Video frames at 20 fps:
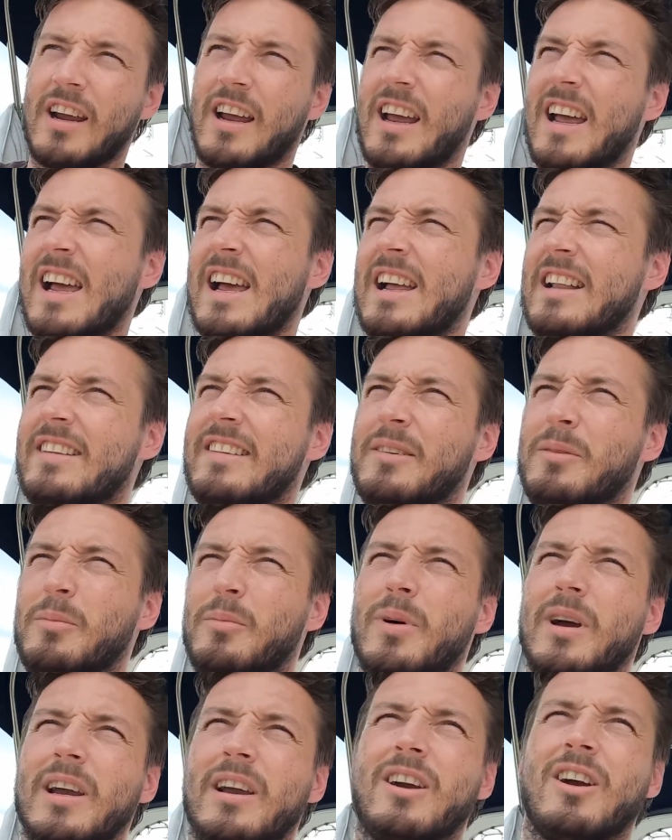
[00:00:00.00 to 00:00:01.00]
at
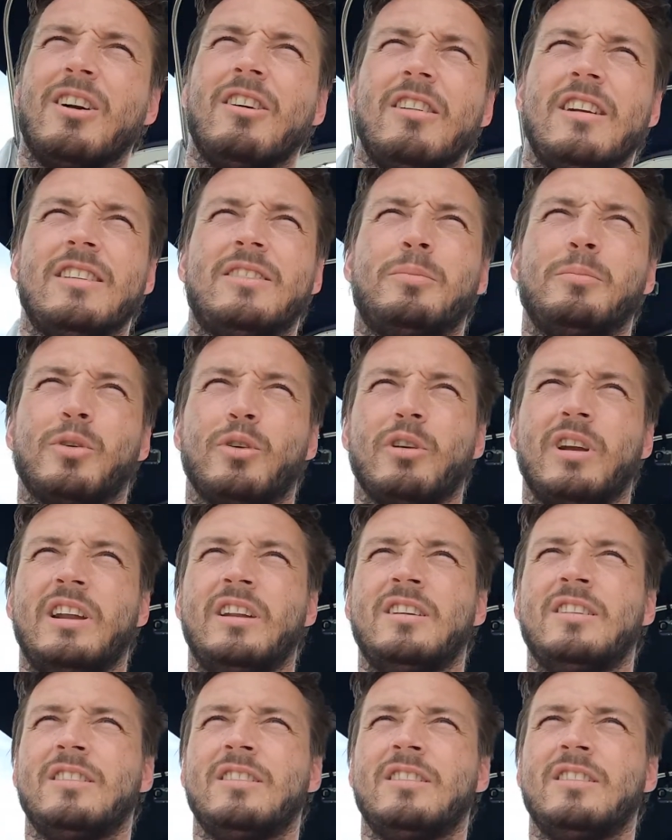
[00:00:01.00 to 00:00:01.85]
my current marina,